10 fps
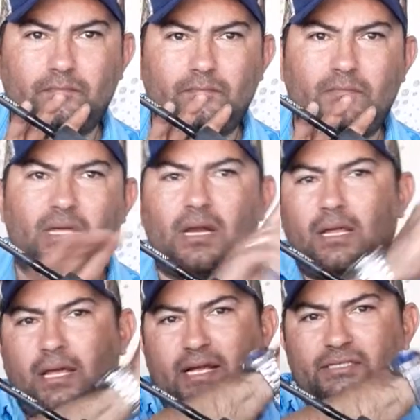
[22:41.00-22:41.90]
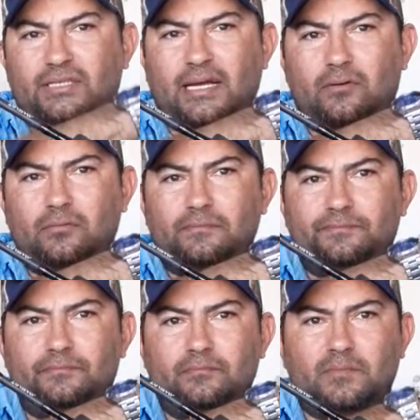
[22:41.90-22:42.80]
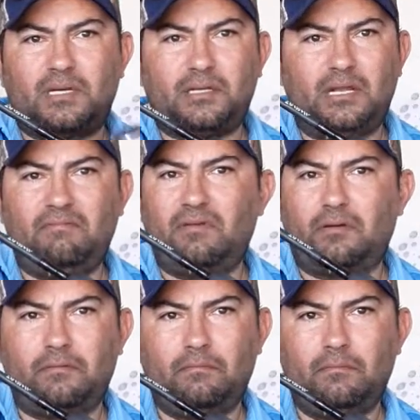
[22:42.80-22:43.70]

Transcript: that I cast out and leave there.